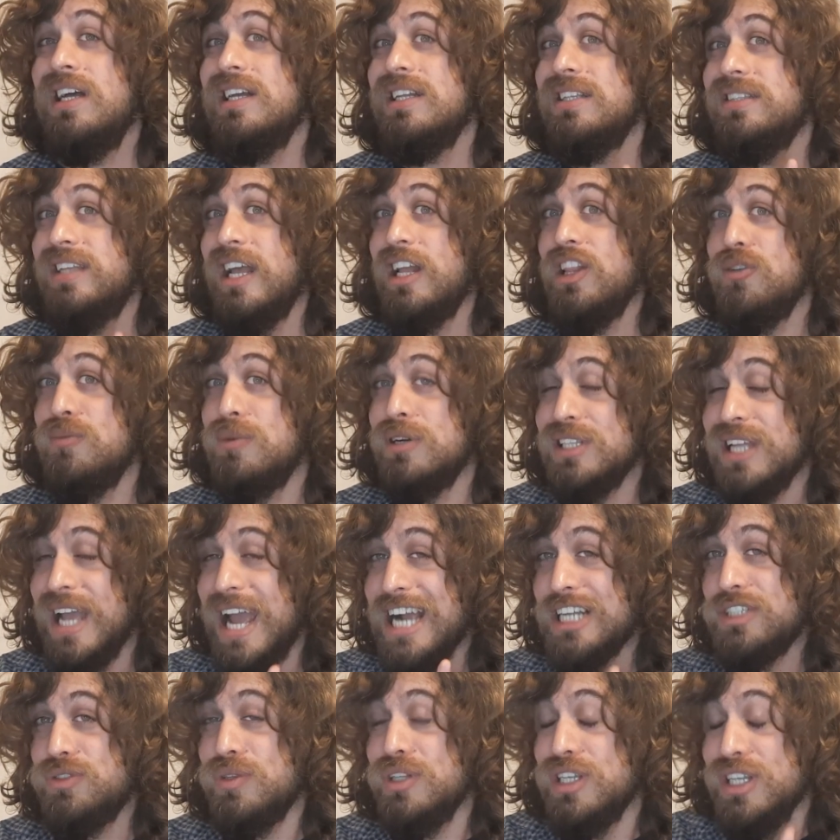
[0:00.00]
Delibird
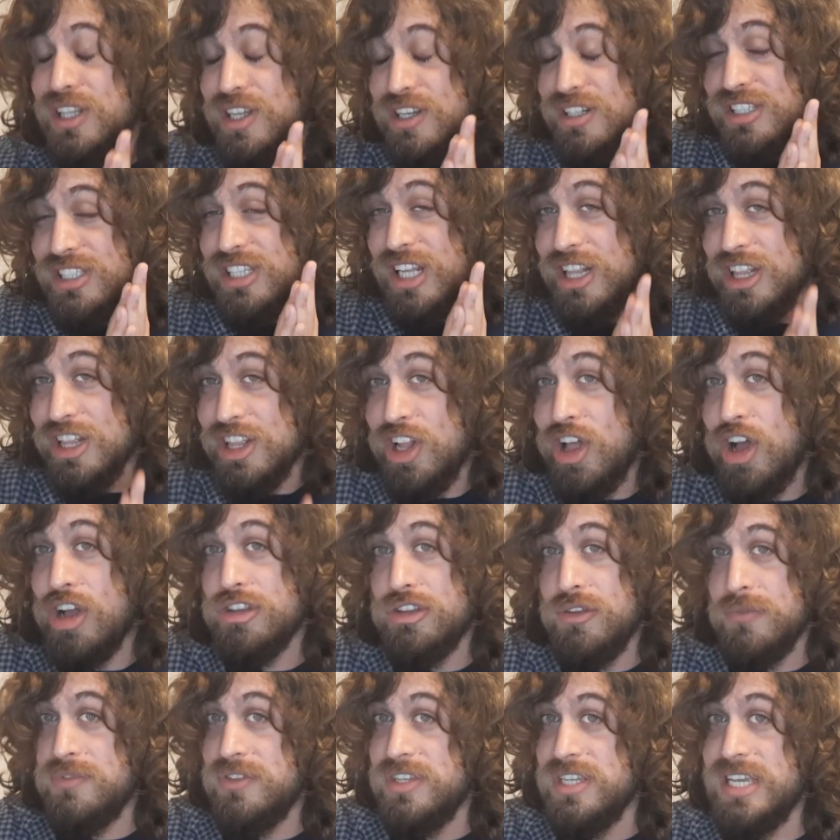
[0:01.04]
actually learns a lot
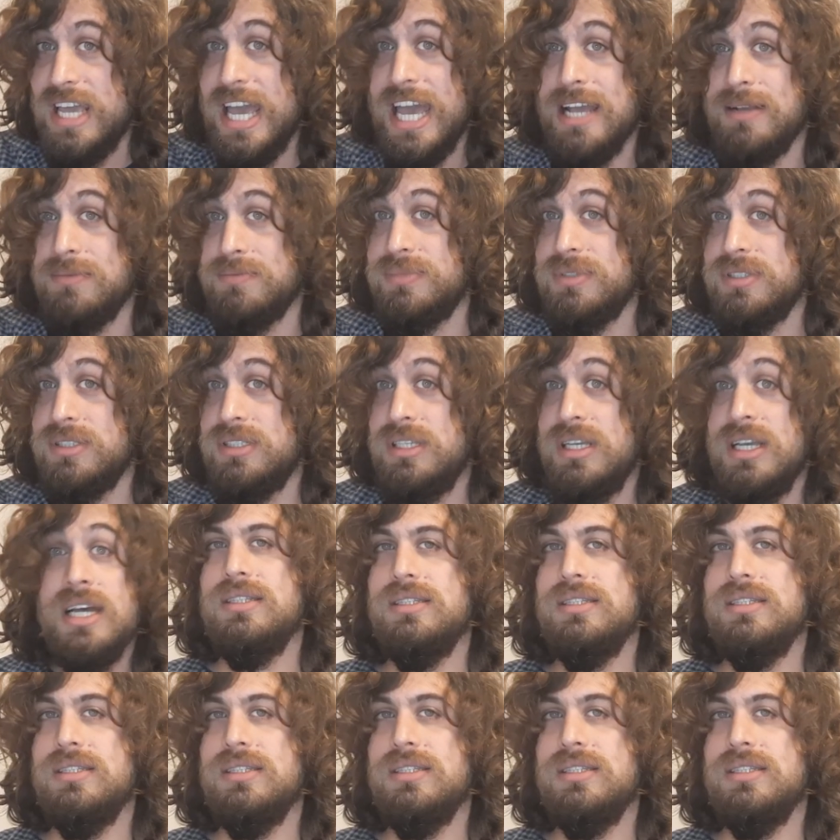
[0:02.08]
of TMs.